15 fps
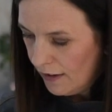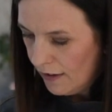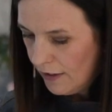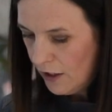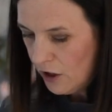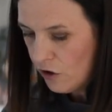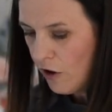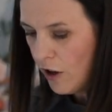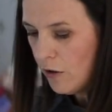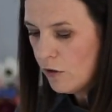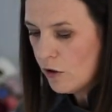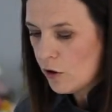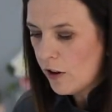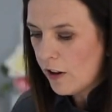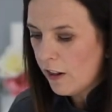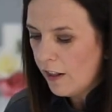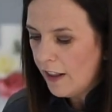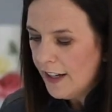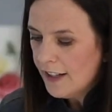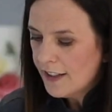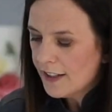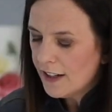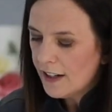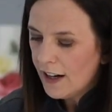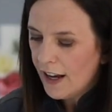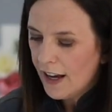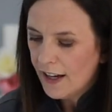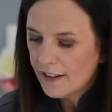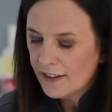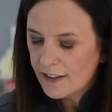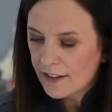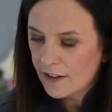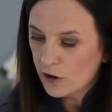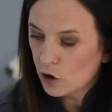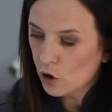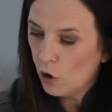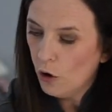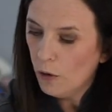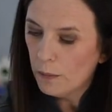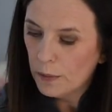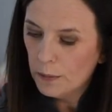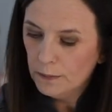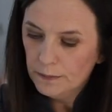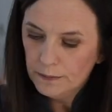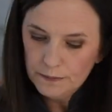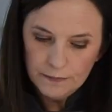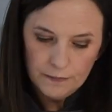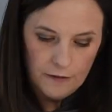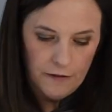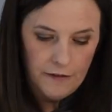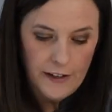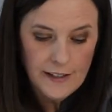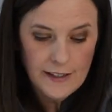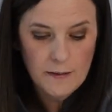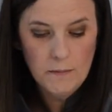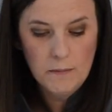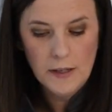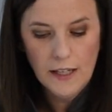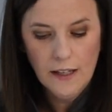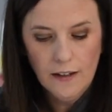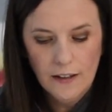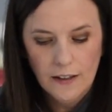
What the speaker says: this round so that the lighter end is at the top, facing me.